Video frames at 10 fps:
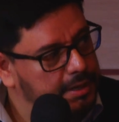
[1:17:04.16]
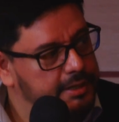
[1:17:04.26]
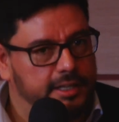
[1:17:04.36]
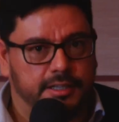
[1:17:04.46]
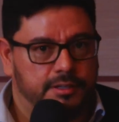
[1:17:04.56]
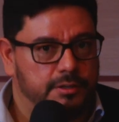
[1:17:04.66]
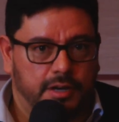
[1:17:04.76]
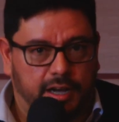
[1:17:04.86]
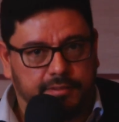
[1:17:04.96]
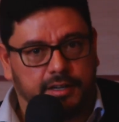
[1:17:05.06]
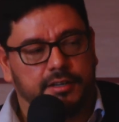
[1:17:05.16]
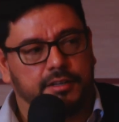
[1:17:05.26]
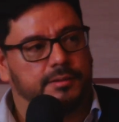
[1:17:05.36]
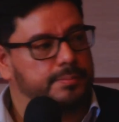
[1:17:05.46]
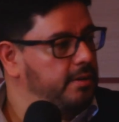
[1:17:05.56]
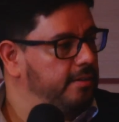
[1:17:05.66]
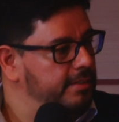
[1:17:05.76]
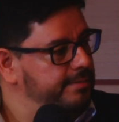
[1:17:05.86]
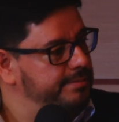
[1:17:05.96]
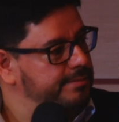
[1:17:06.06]
but then you have another
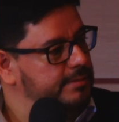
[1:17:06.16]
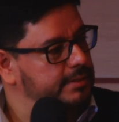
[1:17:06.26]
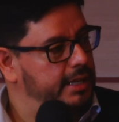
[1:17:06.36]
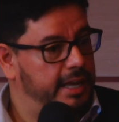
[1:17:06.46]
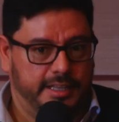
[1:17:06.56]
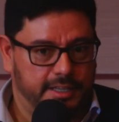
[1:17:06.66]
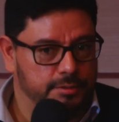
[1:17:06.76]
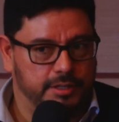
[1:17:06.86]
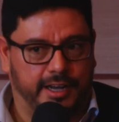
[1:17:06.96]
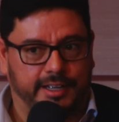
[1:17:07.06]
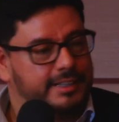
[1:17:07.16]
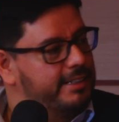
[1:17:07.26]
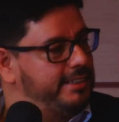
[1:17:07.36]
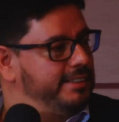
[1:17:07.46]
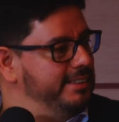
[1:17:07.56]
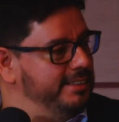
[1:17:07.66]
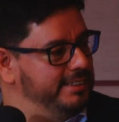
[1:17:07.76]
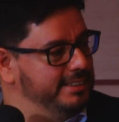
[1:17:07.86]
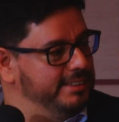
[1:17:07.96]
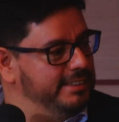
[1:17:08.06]
problem, and then you die.
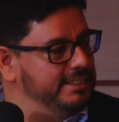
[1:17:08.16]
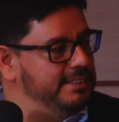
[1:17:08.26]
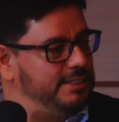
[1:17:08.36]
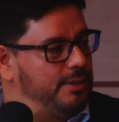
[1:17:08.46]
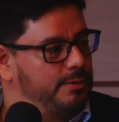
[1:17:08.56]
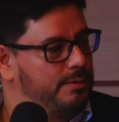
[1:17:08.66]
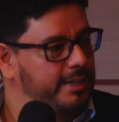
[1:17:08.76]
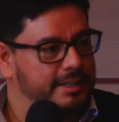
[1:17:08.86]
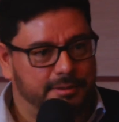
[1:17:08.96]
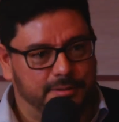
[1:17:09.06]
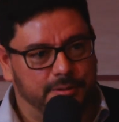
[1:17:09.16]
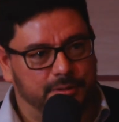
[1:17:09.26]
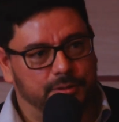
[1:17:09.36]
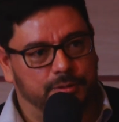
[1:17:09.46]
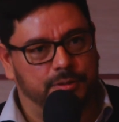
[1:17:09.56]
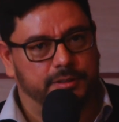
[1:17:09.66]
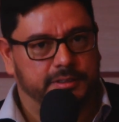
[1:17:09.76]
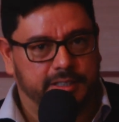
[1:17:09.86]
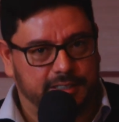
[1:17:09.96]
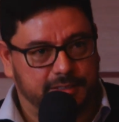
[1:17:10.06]
So
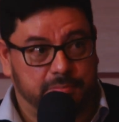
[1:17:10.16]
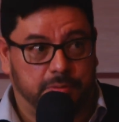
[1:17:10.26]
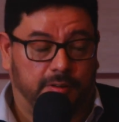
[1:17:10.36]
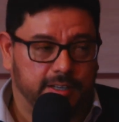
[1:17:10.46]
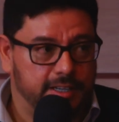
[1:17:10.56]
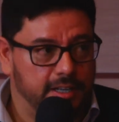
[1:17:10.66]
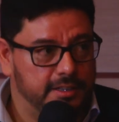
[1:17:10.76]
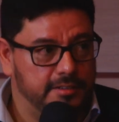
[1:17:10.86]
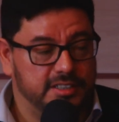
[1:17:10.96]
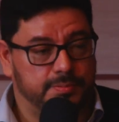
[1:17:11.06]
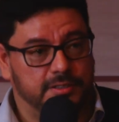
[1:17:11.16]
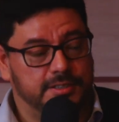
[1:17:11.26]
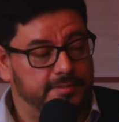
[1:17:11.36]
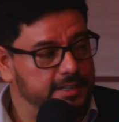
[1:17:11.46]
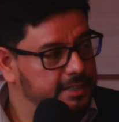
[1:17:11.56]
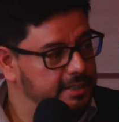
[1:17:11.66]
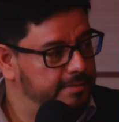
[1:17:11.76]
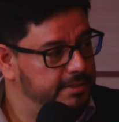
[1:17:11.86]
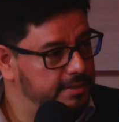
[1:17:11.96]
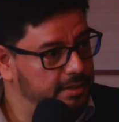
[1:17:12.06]
that's probably not the responsibility
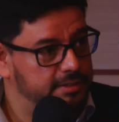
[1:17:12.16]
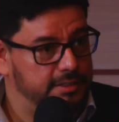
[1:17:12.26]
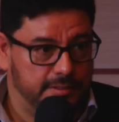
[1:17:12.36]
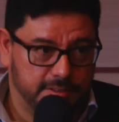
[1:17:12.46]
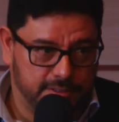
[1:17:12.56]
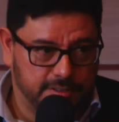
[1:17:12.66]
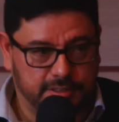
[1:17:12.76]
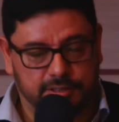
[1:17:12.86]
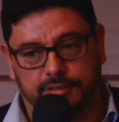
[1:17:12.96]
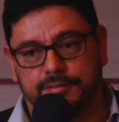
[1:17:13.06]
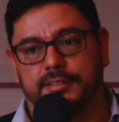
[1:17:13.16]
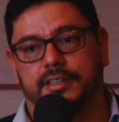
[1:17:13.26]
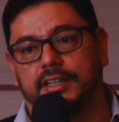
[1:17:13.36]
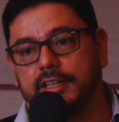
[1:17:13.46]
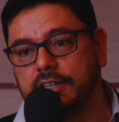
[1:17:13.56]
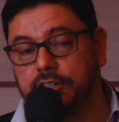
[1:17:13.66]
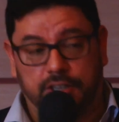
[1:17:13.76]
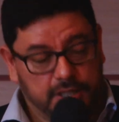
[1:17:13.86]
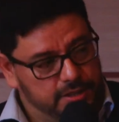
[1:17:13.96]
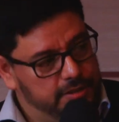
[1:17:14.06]
of the doctor. That was some
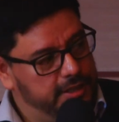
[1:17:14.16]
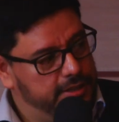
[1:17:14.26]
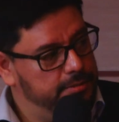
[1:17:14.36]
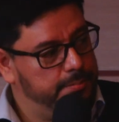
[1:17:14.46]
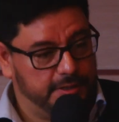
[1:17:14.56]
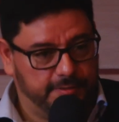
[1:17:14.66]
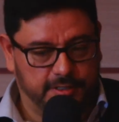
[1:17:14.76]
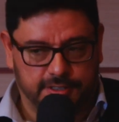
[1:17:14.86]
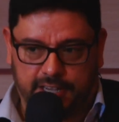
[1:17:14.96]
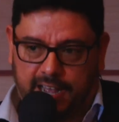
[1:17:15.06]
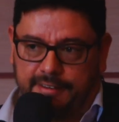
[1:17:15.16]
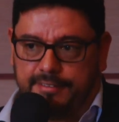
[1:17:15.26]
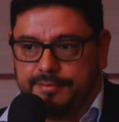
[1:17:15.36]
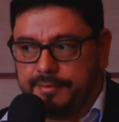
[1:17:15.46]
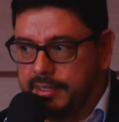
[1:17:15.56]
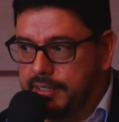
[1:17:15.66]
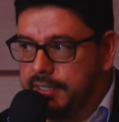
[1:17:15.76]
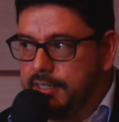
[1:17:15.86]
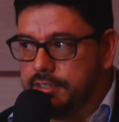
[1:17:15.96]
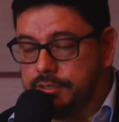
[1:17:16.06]
condition that you previous have.
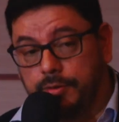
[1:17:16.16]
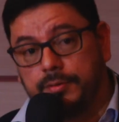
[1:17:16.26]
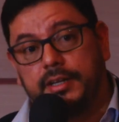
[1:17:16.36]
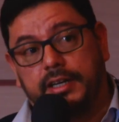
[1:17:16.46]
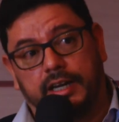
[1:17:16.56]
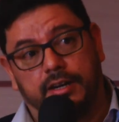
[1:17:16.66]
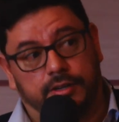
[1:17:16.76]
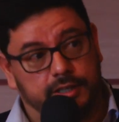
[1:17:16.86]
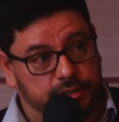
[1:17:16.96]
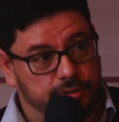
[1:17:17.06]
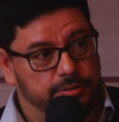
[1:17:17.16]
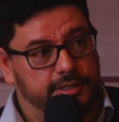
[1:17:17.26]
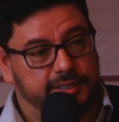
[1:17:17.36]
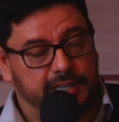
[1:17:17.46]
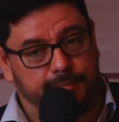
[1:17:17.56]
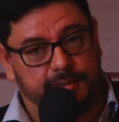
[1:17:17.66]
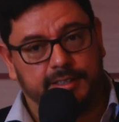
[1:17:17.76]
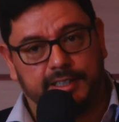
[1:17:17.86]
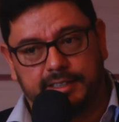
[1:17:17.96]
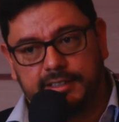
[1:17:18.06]
So in order to
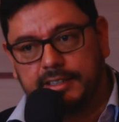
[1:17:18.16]
determine